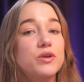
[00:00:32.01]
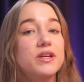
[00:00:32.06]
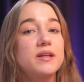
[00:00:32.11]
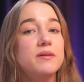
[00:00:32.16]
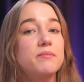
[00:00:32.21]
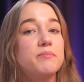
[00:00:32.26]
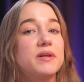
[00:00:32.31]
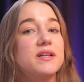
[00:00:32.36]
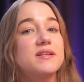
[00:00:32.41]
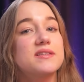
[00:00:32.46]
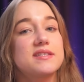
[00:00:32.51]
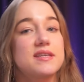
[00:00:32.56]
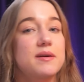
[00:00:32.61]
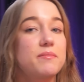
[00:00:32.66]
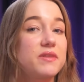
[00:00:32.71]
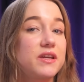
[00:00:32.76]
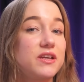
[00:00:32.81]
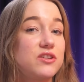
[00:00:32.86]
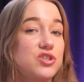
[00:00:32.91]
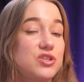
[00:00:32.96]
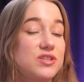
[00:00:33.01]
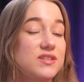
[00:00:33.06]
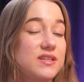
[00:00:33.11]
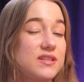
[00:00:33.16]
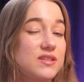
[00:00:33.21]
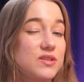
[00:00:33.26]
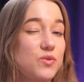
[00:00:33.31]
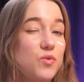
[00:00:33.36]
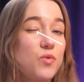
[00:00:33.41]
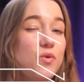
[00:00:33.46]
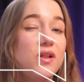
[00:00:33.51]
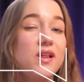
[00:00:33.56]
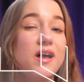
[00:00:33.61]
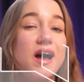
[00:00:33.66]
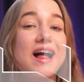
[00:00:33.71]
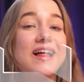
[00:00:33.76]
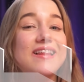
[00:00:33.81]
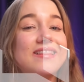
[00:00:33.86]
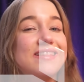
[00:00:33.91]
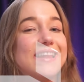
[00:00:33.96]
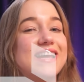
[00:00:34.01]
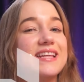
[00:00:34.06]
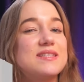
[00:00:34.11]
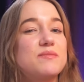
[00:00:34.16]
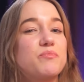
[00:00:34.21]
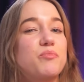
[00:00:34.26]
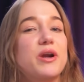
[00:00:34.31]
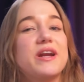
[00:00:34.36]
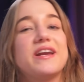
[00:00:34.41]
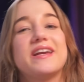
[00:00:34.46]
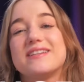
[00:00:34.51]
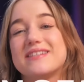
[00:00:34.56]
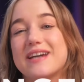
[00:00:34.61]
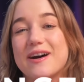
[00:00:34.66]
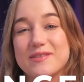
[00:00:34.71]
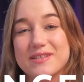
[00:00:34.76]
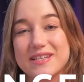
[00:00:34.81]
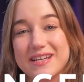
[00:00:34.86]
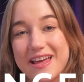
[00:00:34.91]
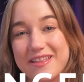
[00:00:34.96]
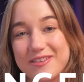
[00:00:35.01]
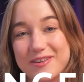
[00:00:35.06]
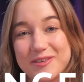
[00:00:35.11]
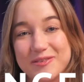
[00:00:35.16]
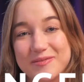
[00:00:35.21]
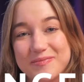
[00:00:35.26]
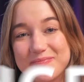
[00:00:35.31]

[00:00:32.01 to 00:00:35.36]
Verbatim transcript: can build something just as cool, let's break it down together.